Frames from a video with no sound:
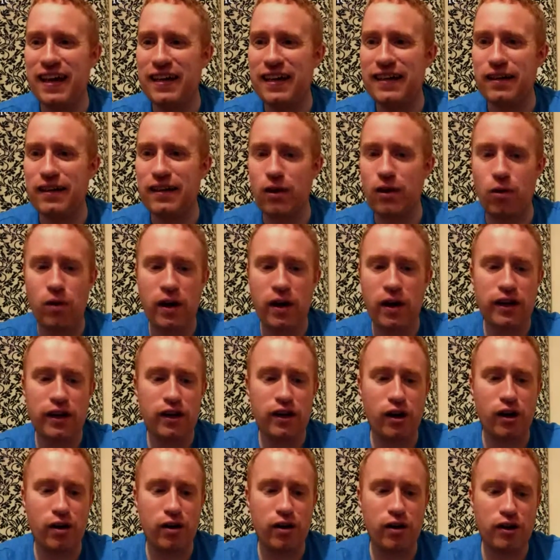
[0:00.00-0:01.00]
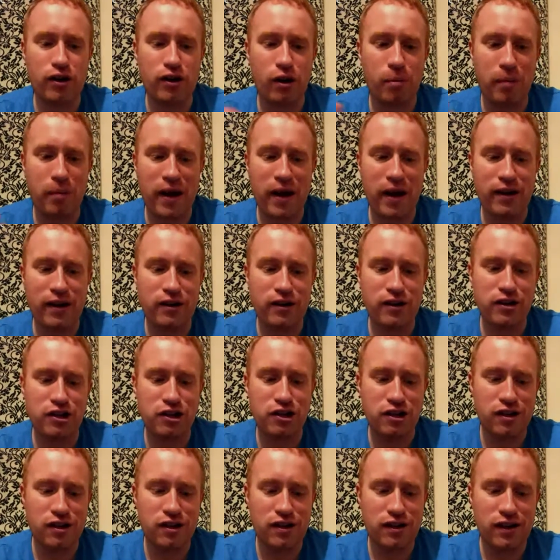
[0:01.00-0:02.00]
Your beers